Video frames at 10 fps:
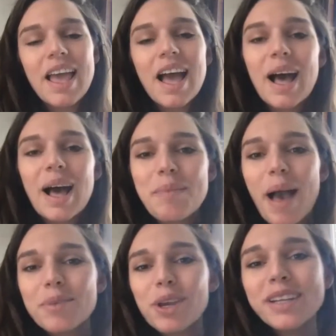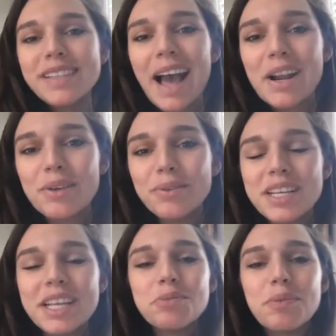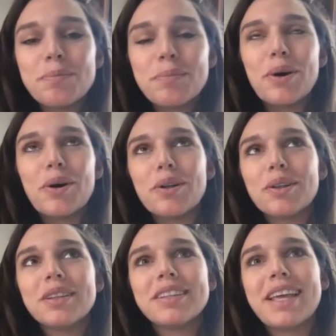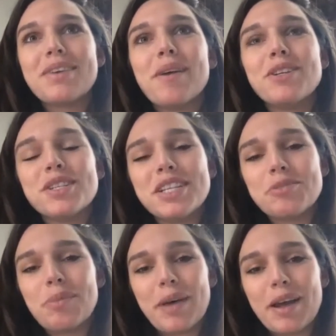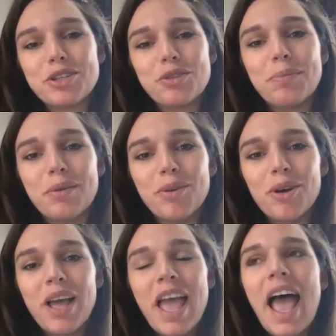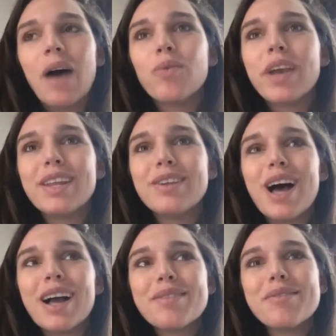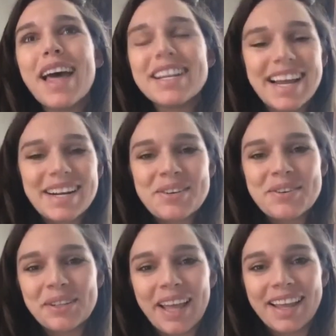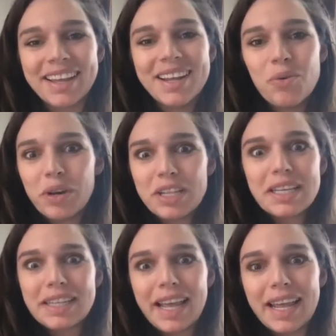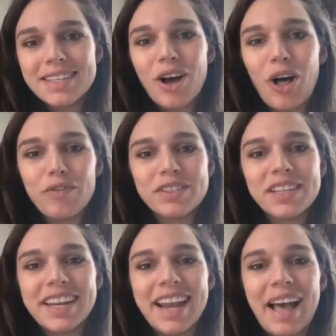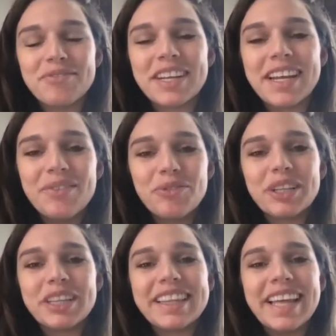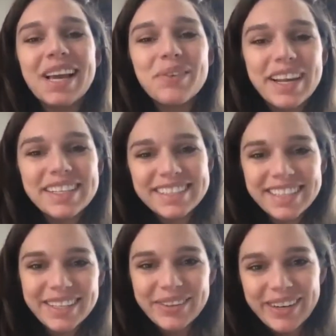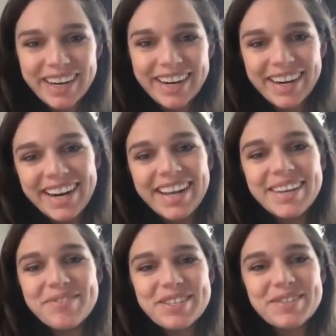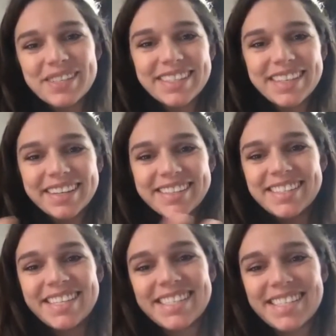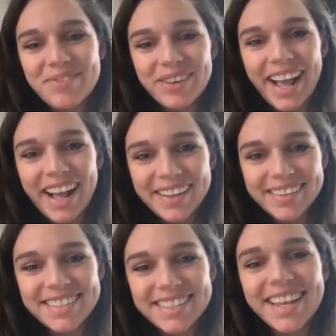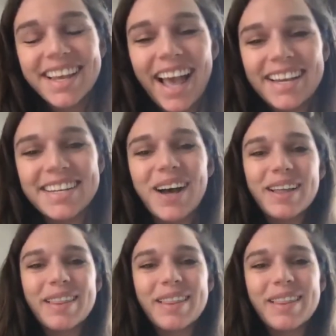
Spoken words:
I'm curious, how do you teach people, like you mentioned teaching people how to shoot B-roll. Can you talk through that technical, like, what is it like to all of a sudden have to relinquish your visual skills to someone else and to talk them